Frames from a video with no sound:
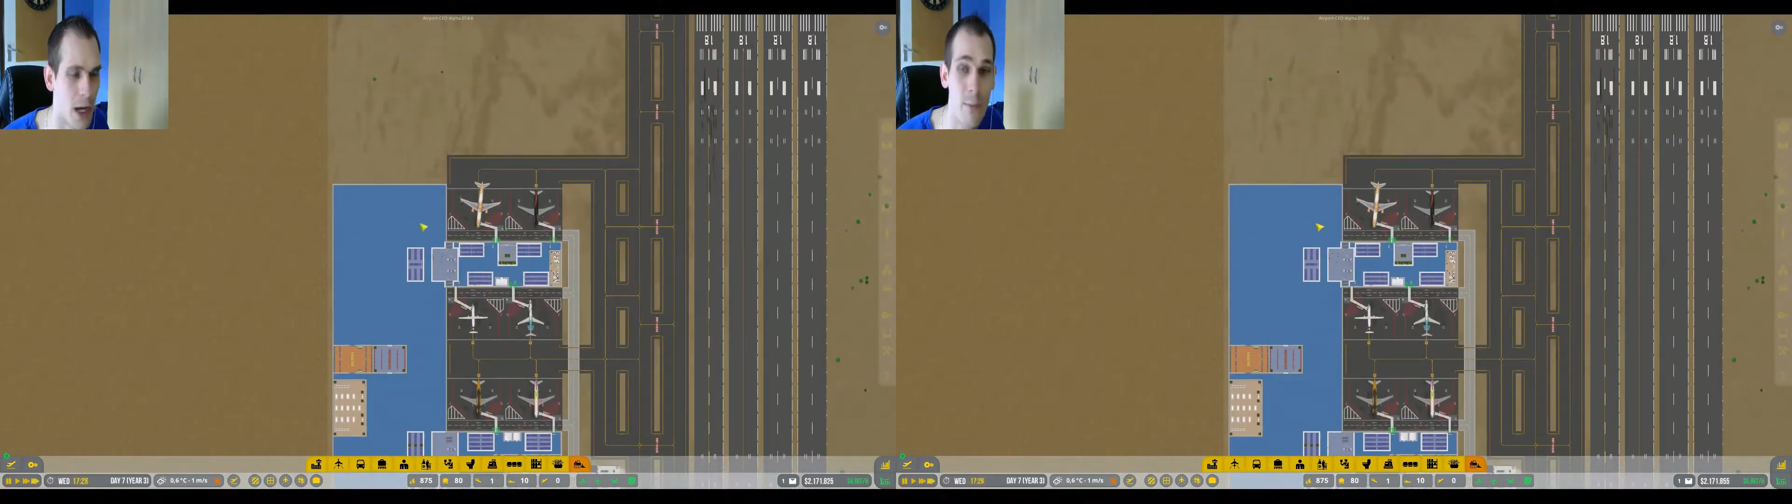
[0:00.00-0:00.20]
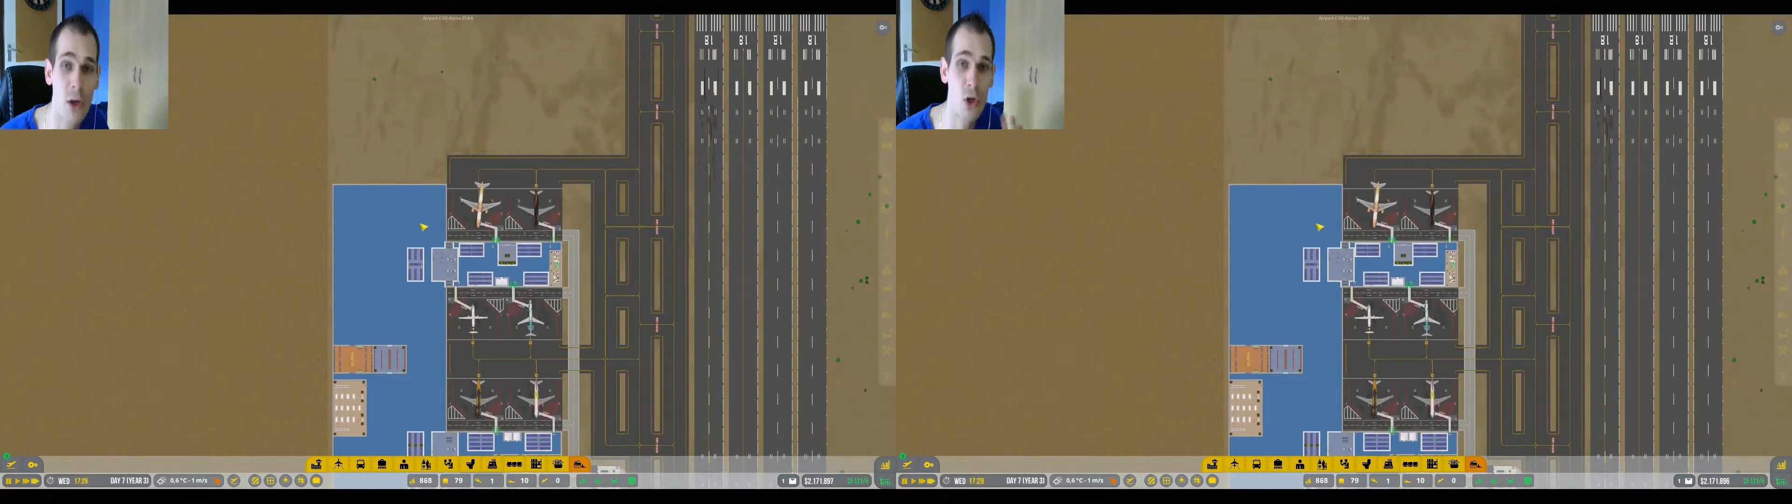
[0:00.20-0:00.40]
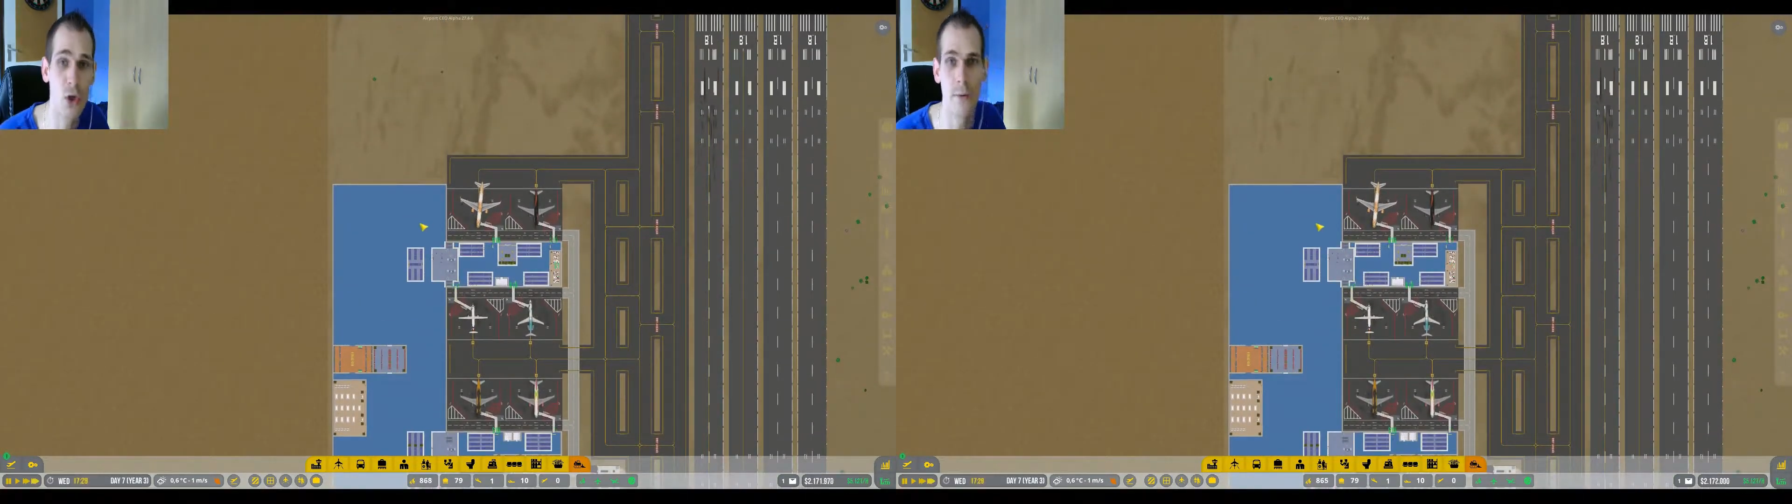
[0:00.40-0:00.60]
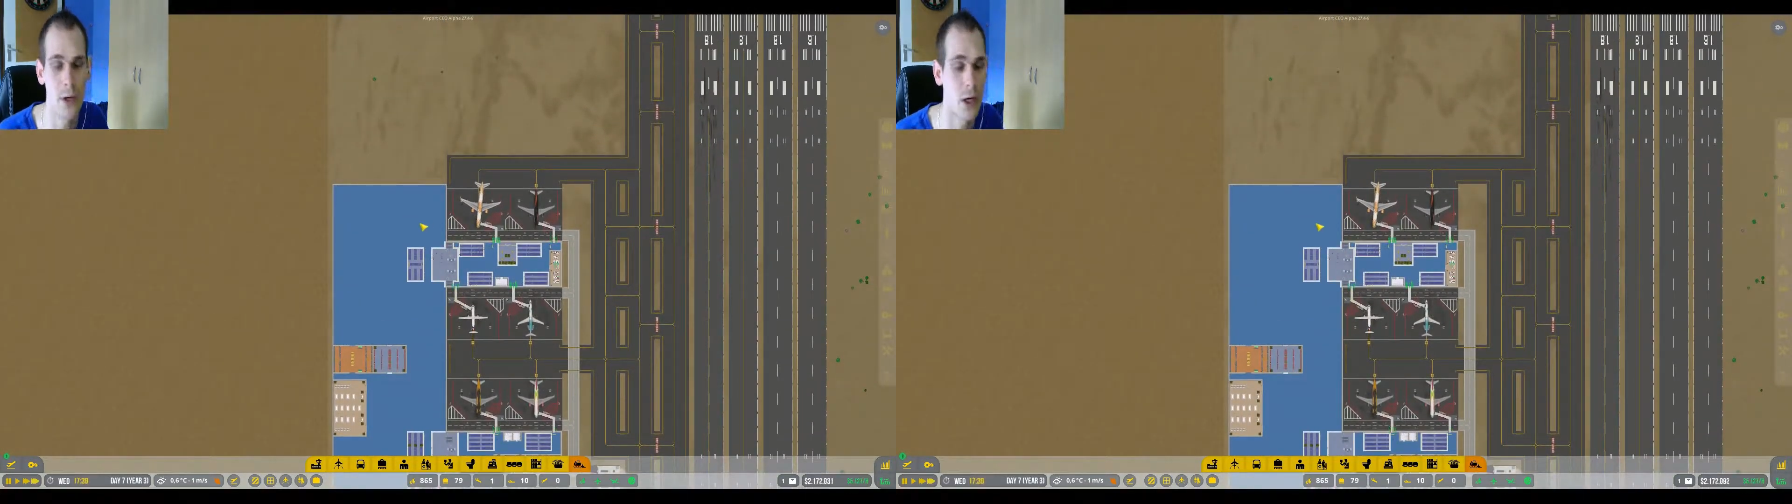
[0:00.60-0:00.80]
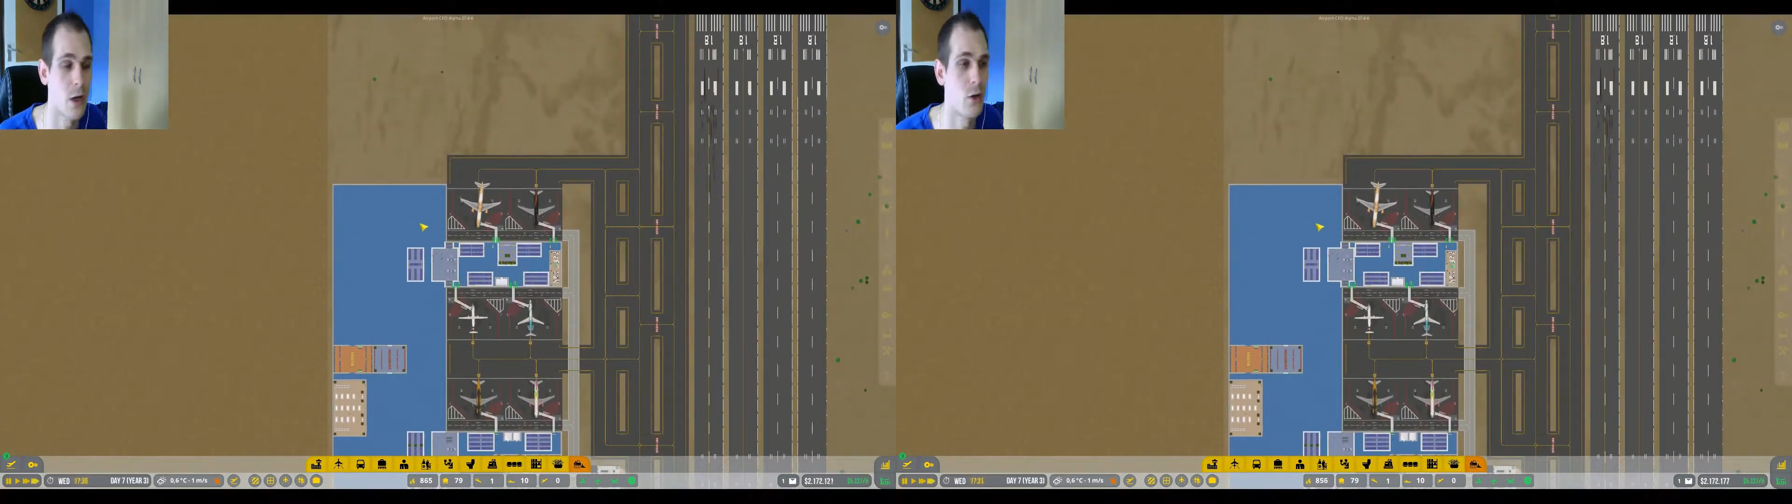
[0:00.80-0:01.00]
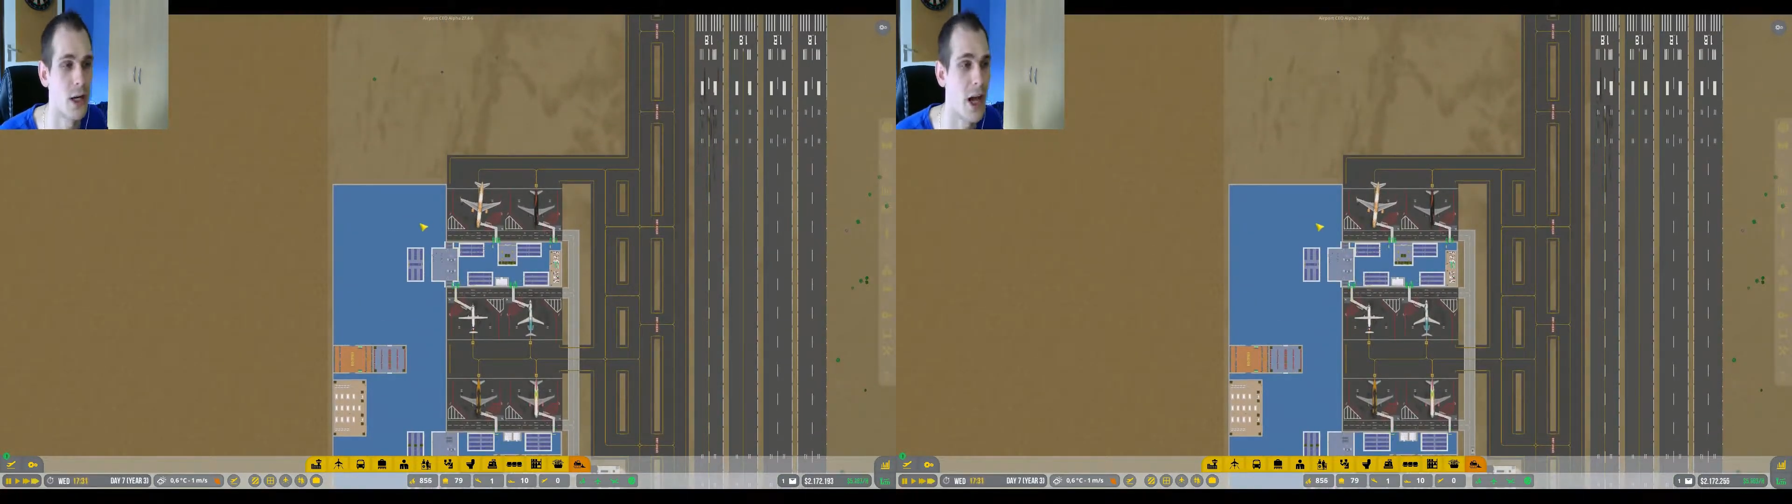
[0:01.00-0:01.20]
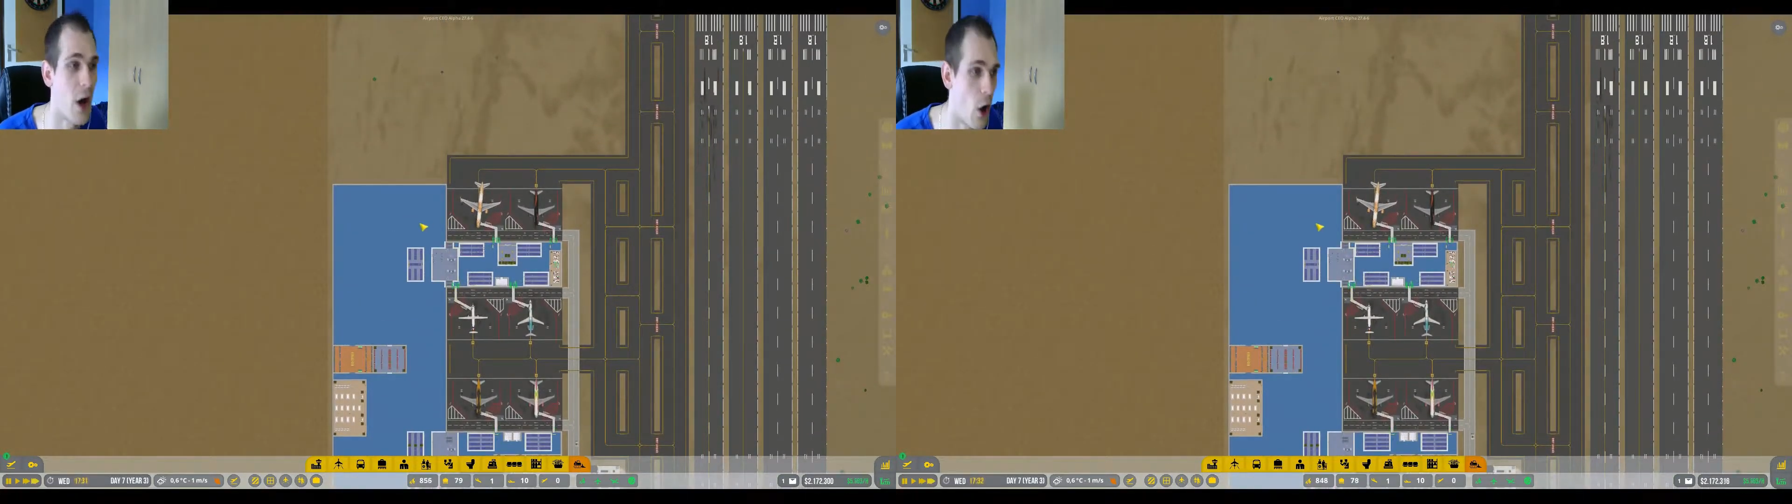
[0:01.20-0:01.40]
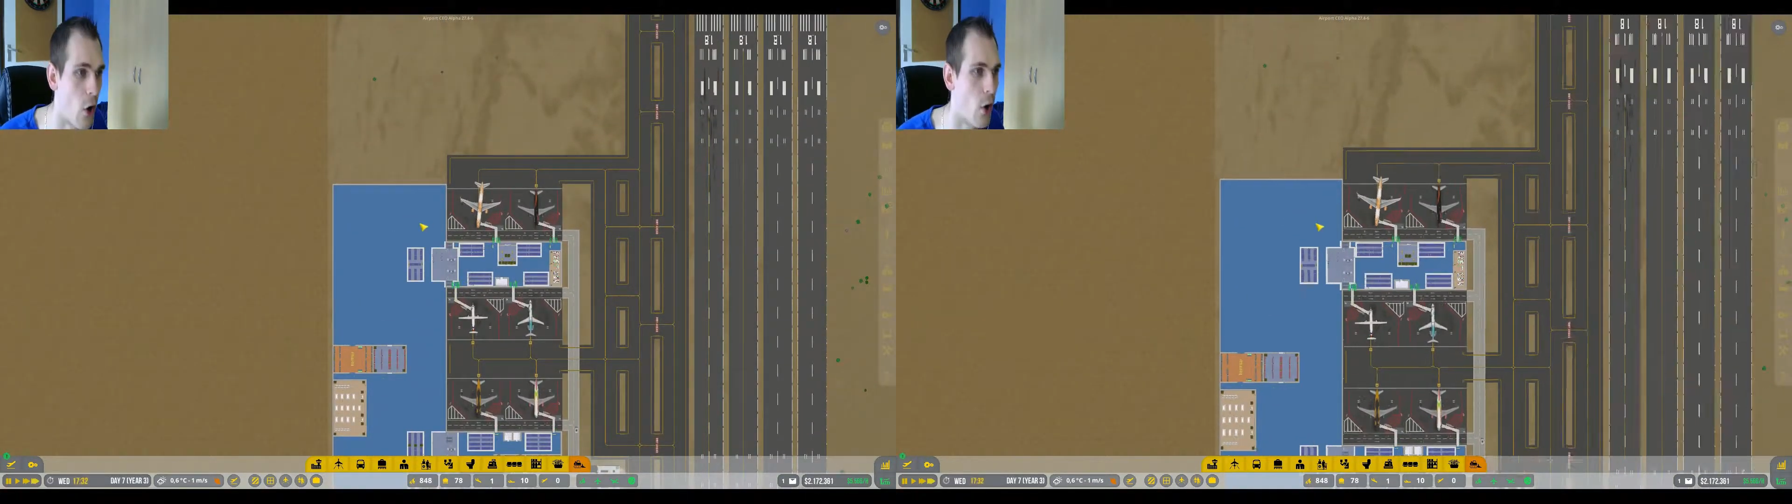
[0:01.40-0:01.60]
I'm not sure if we're gonna do it
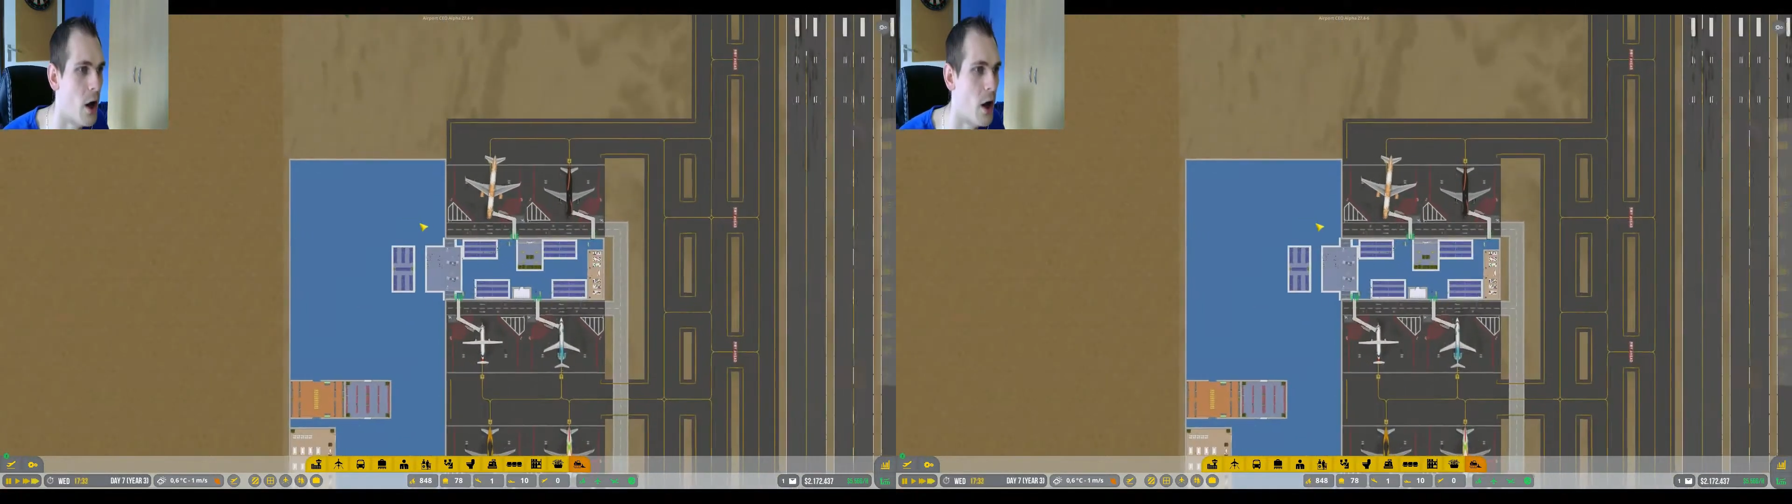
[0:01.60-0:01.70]
all,